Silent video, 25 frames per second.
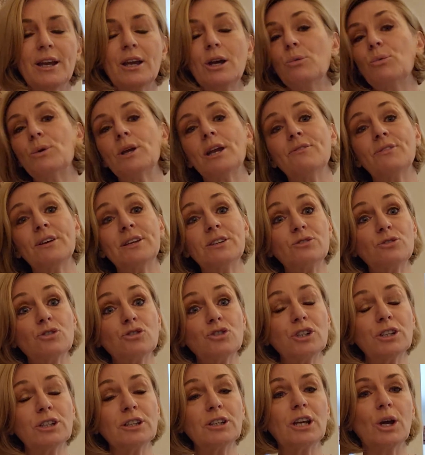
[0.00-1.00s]
We have
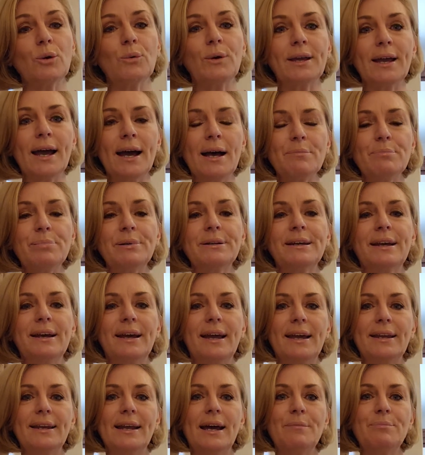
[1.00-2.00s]
estrogen going up
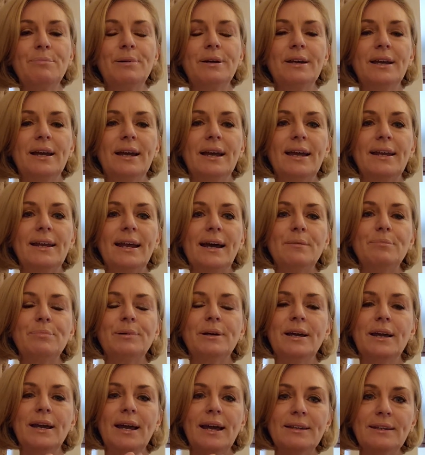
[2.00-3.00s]
and up and up,
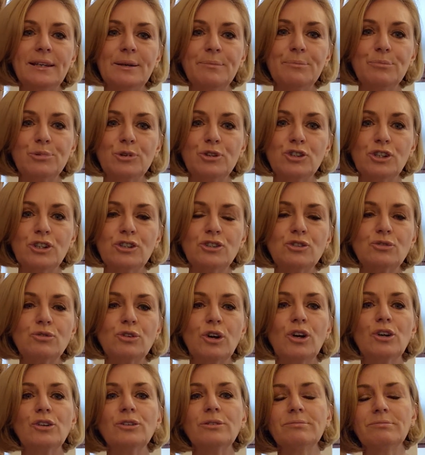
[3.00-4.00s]
and then
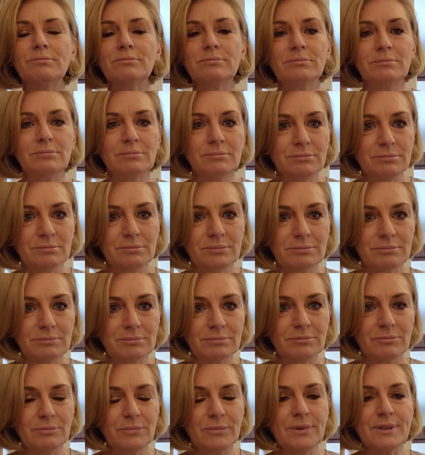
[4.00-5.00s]
progesterone
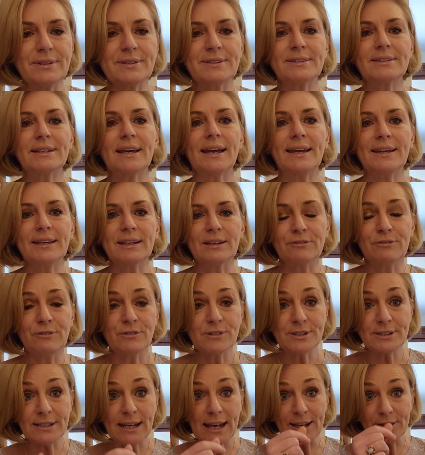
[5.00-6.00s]

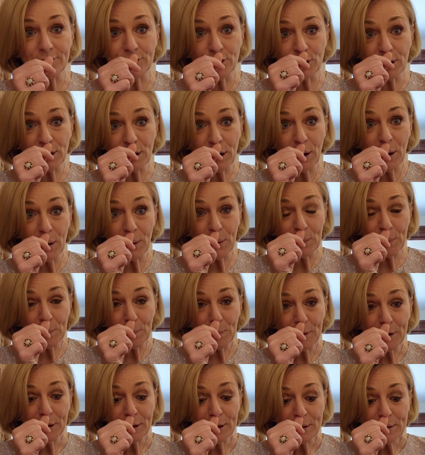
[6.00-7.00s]
staying very low.
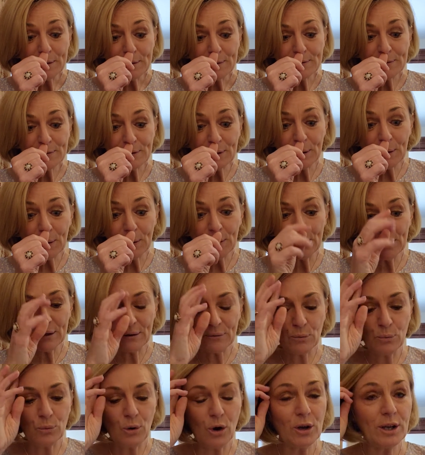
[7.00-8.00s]
So
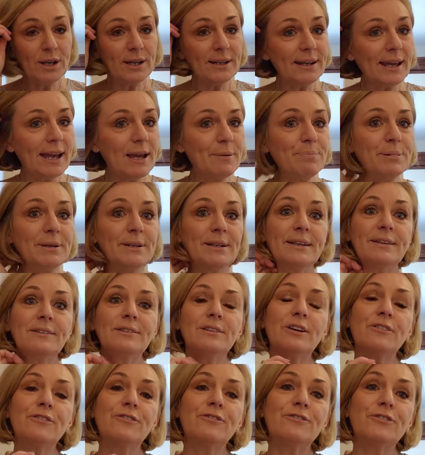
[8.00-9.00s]
what can happen is
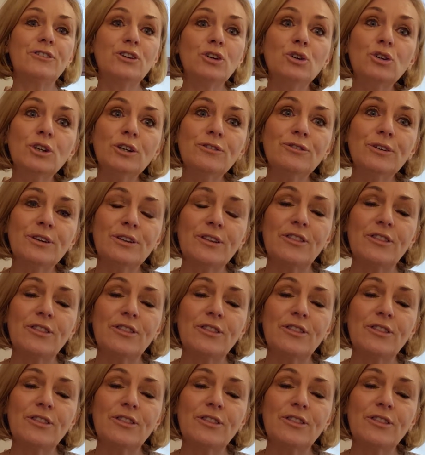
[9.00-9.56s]
a few different